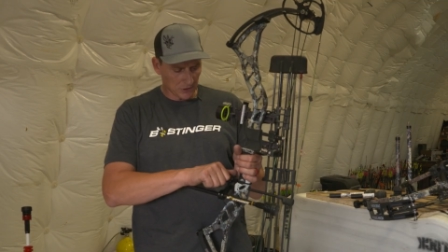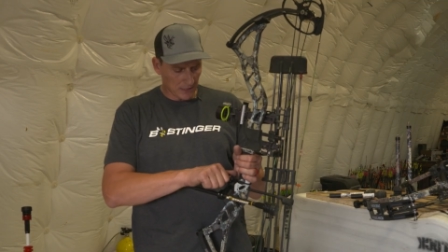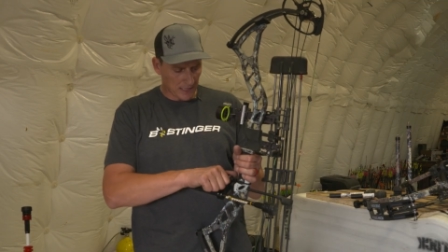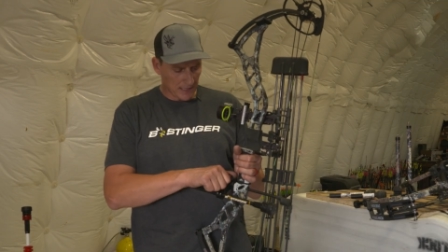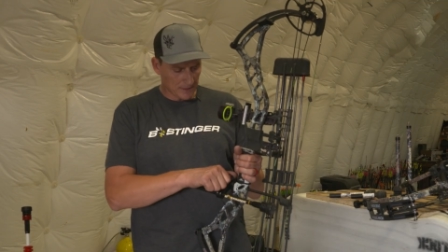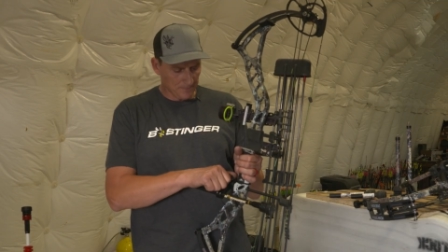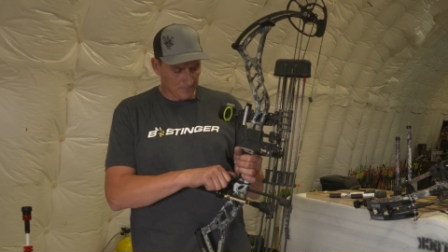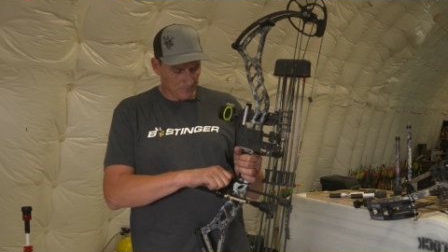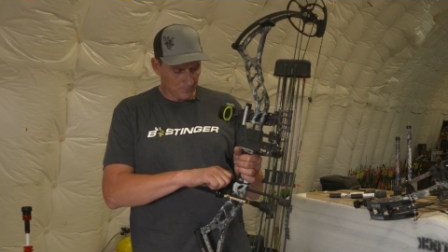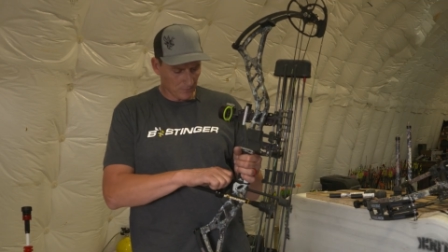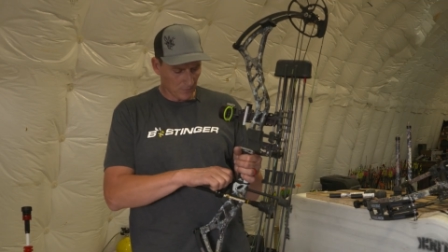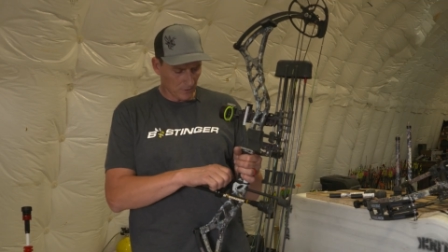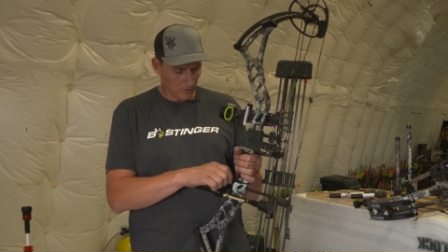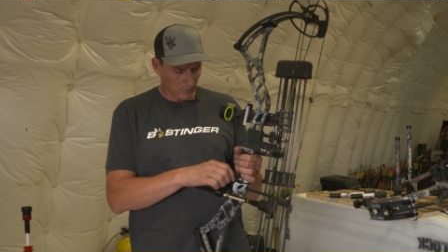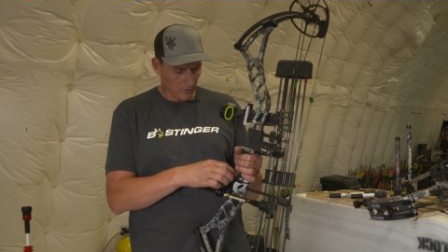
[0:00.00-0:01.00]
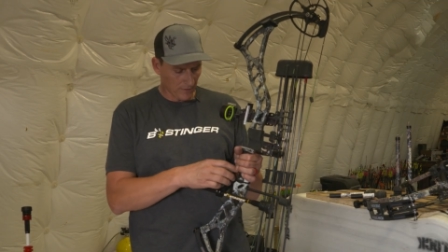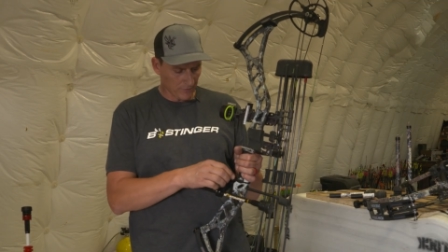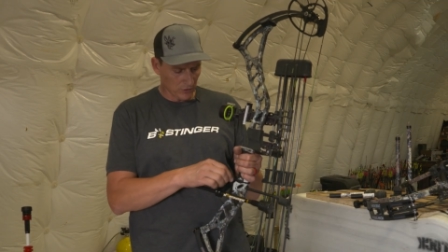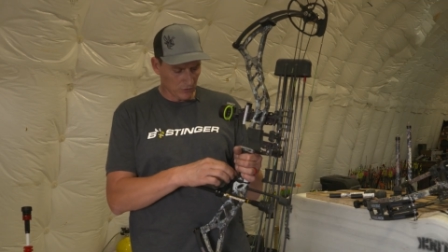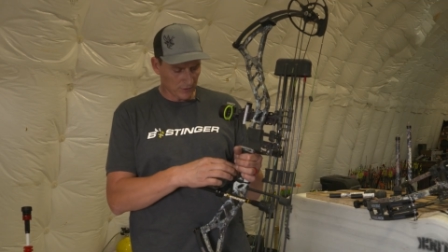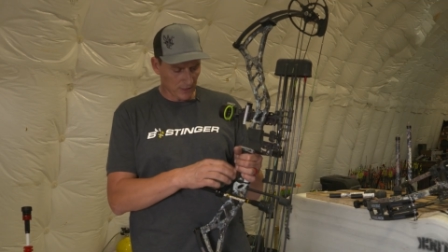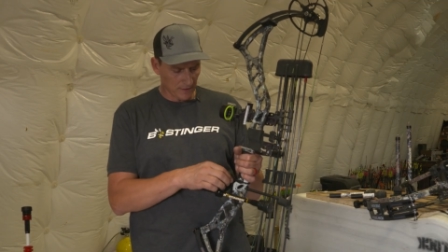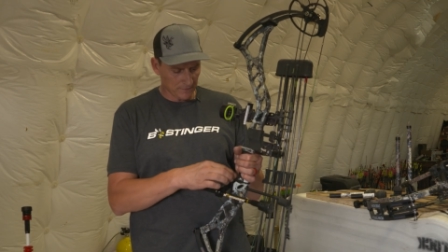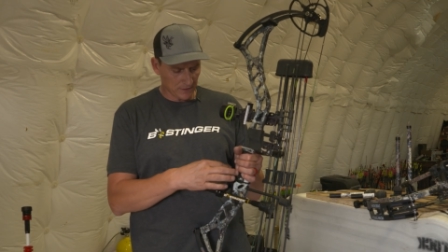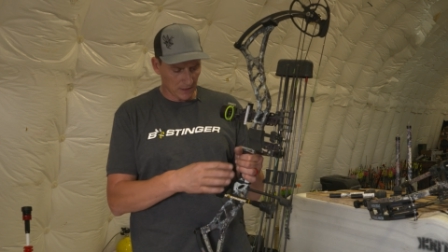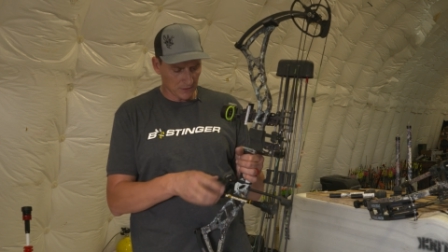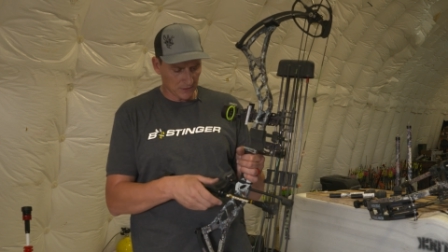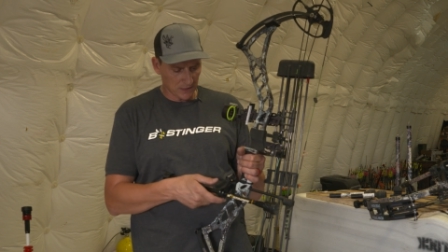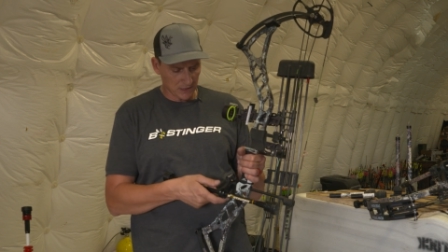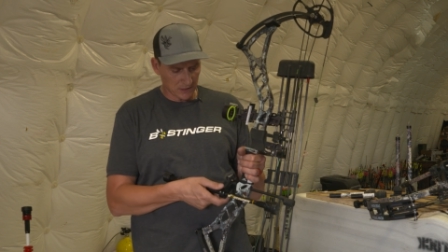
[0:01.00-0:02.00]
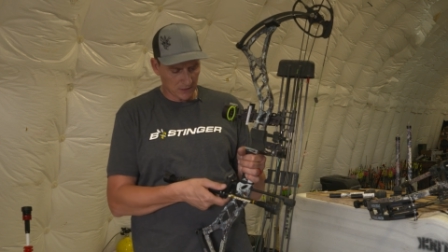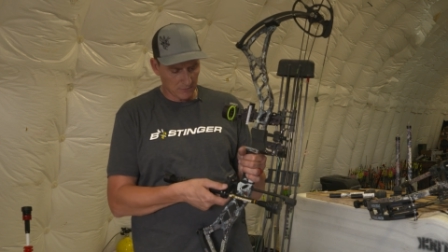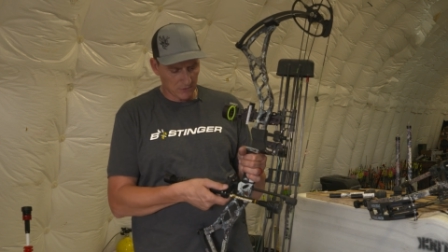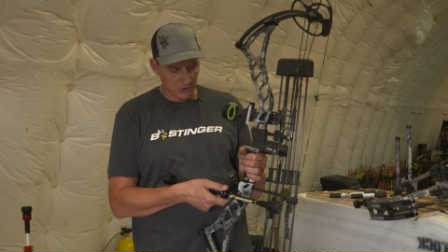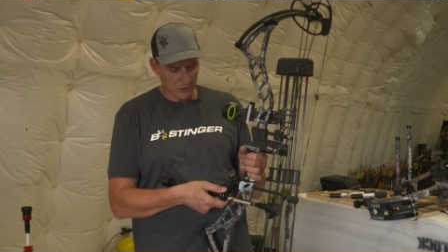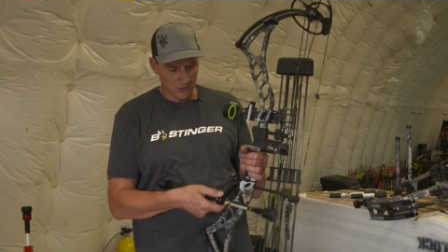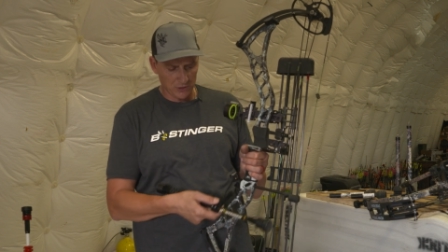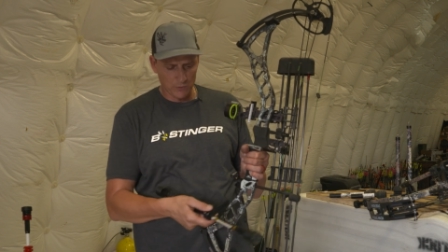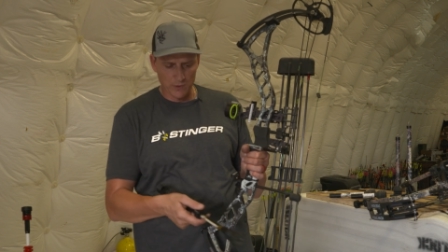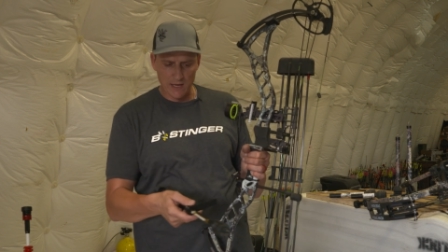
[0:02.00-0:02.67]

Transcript: slide. We have a new dovetail system this year.